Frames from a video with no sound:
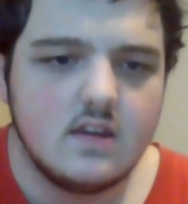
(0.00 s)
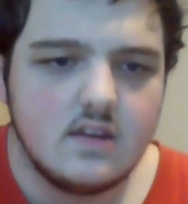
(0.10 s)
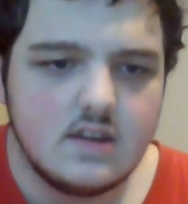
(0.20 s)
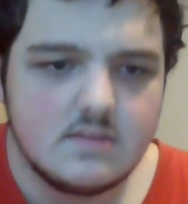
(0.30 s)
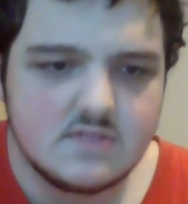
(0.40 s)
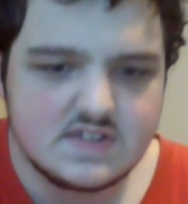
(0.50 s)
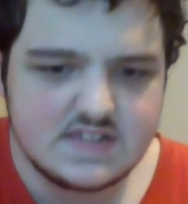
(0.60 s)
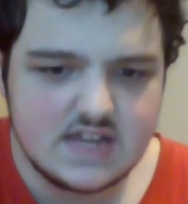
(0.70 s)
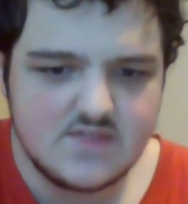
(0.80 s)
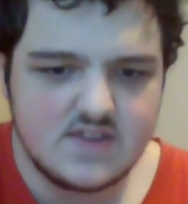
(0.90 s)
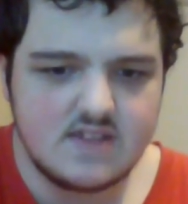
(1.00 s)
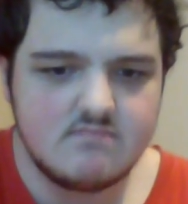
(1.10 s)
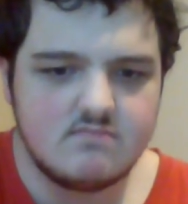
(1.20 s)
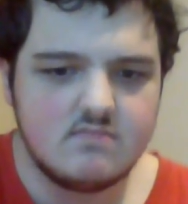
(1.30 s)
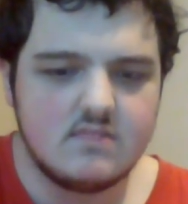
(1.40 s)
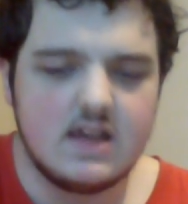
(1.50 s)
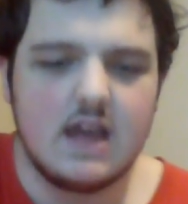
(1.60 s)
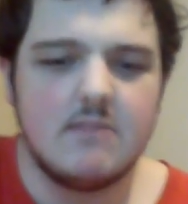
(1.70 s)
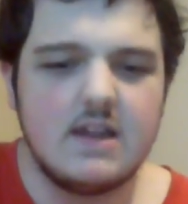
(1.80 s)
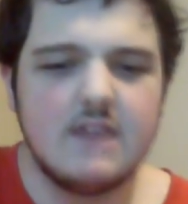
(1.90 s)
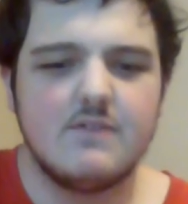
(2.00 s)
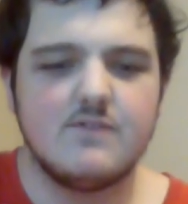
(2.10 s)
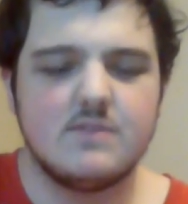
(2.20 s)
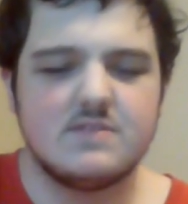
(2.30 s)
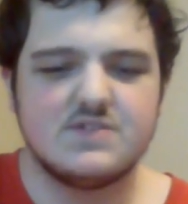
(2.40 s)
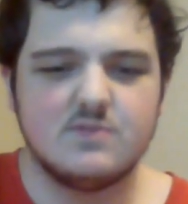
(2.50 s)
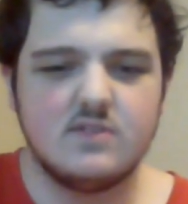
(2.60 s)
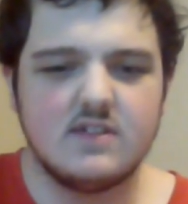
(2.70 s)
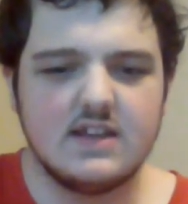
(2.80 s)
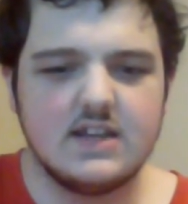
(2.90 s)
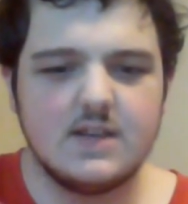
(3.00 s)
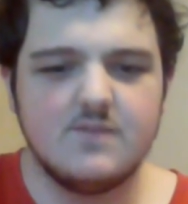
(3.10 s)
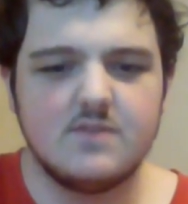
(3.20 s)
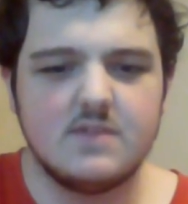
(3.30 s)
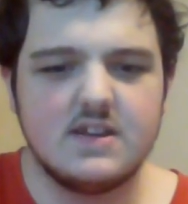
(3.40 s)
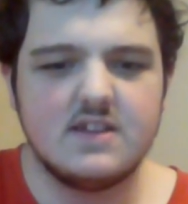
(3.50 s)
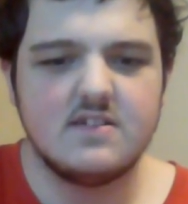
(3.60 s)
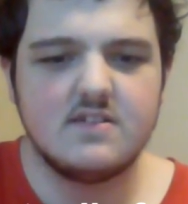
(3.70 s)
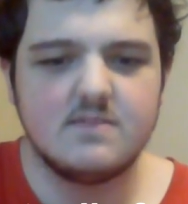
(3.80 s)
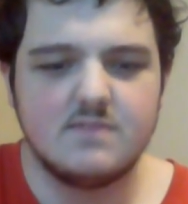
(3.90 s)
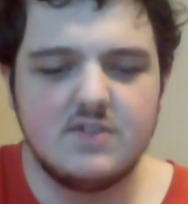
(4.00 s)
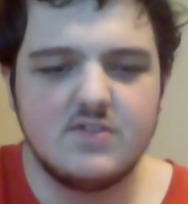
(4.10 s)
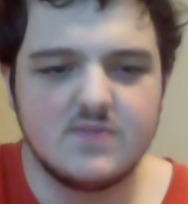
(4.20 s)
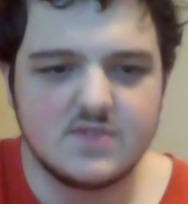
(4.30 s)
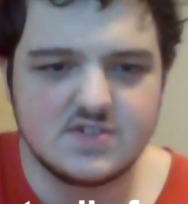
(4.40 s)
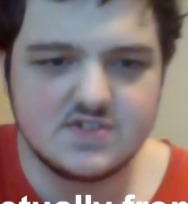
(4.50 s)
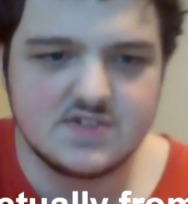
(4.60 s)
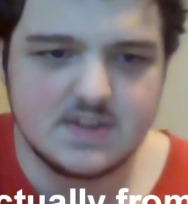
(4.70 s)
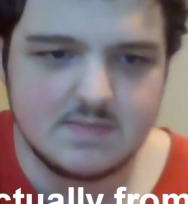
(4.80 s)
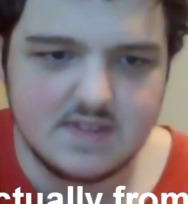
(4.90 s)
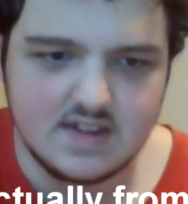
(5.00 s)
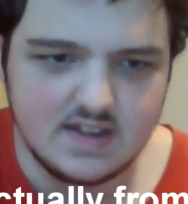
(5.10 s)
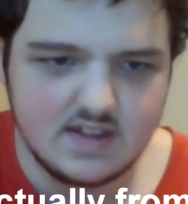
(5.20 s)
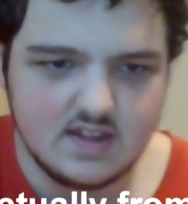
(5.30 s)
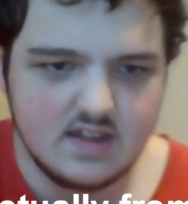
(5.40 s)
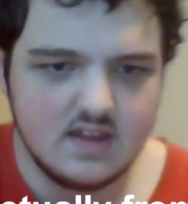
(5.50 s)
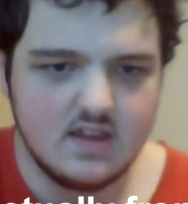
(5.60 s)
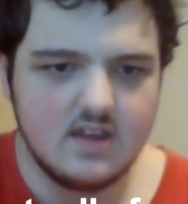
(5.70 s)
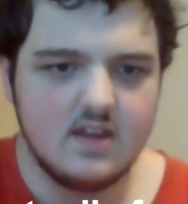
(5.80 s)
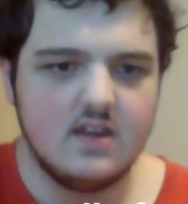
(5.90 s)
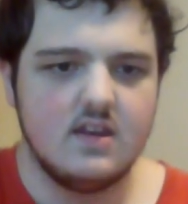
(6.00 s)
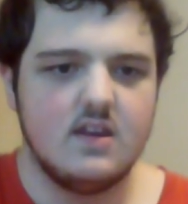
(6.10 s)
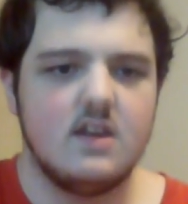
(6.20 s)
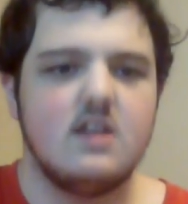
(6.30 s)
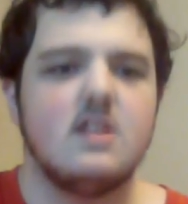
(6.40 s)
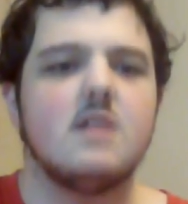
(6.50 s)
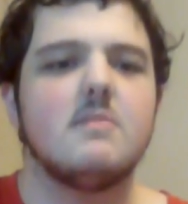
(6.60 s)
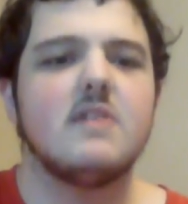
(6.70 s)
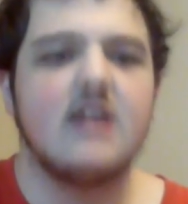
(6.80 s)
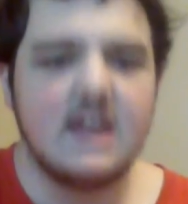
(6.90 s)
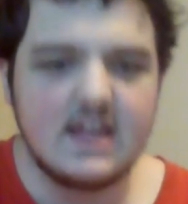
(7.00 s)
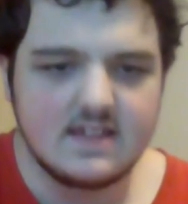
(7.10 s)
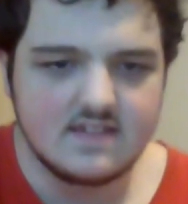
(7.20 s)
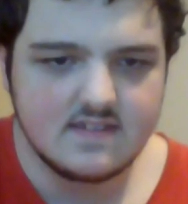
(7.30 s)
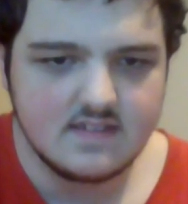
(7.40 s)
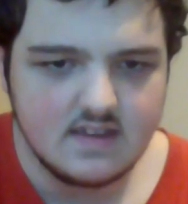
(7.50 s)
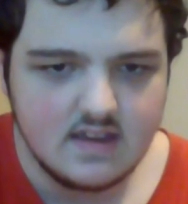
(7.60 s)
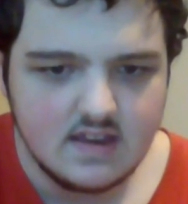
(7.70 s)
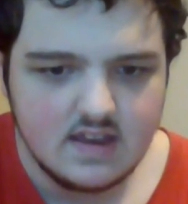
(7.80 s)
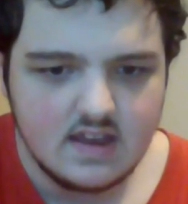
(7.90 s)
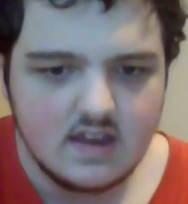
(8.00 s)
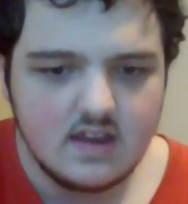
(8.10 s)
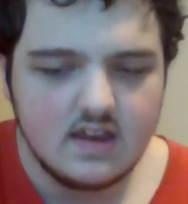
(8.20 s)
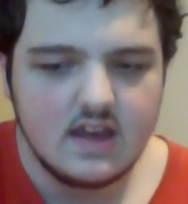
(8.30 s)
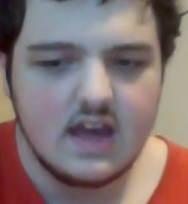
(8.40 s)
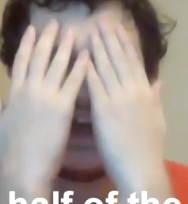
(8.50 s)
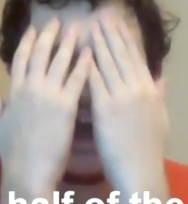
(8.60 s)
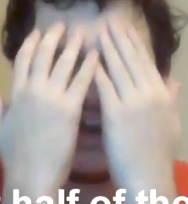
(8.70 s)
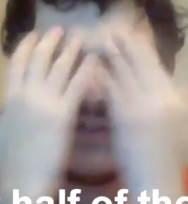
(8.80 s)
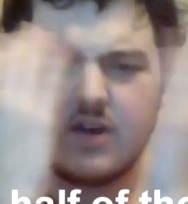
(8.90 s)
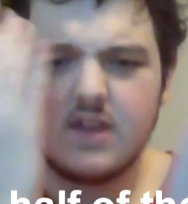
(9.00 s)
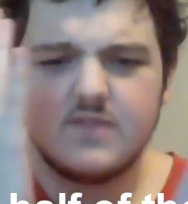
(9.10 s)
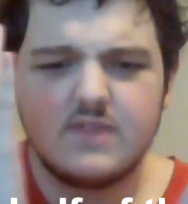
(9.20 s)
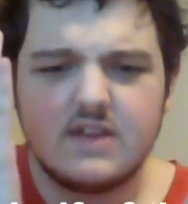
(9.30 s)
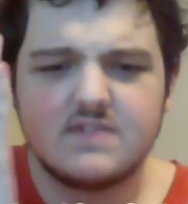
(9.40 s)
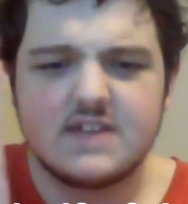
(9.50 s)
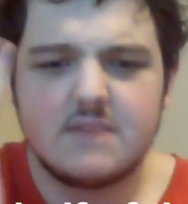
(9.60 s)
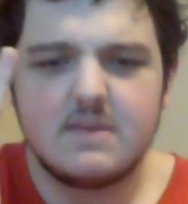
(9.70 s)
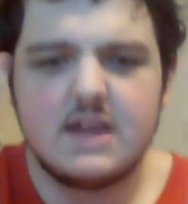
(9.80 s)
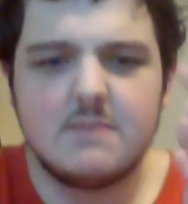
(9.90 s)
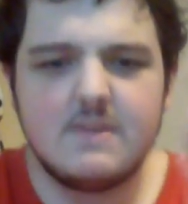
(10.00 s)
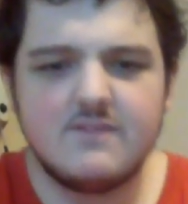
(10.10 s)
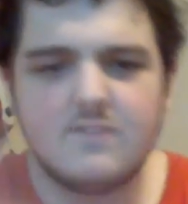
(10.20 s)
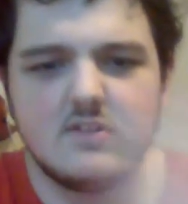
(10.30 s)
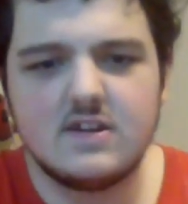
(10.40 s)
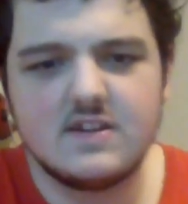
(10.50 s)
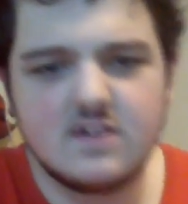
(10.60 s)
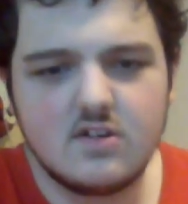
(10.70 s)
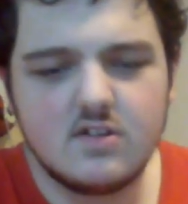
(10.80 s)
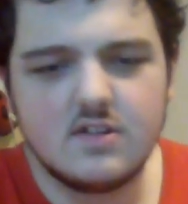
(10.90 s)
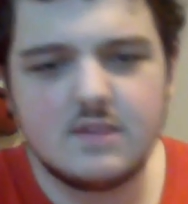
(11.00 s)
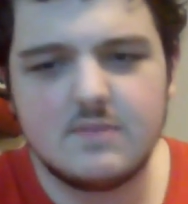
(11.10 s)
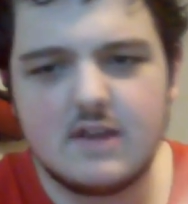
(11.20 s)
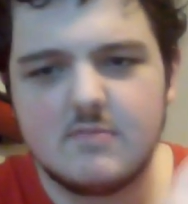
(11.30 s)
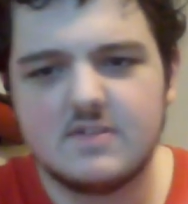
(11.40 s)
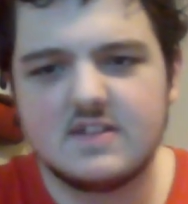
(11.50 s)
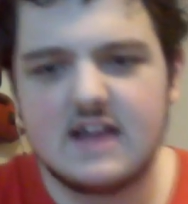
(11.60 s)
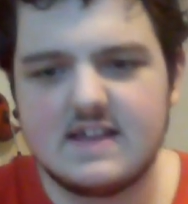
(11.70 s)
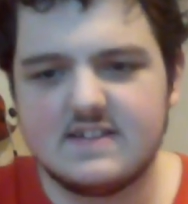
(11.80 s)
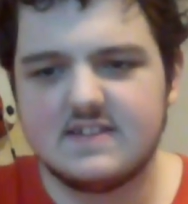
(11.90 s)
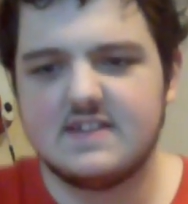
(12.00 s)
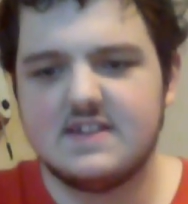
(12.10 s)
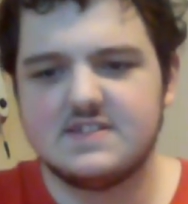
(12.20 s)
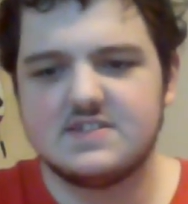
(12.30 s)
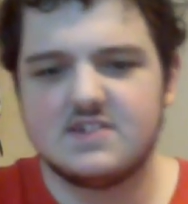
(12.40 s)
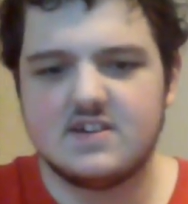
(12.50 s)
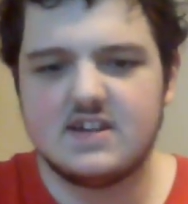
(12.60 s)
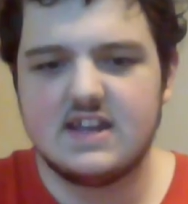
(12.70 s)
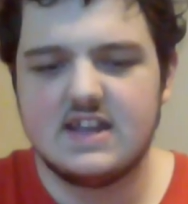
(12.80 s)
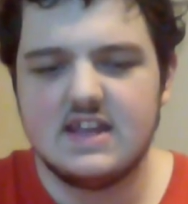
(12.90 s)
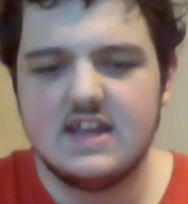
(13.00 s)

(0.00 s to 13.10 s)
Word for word: Number seven. I'm not even from this world. I come from another universe or something. Number eight out of all the videos I made before the whole Improbables Classic thing started,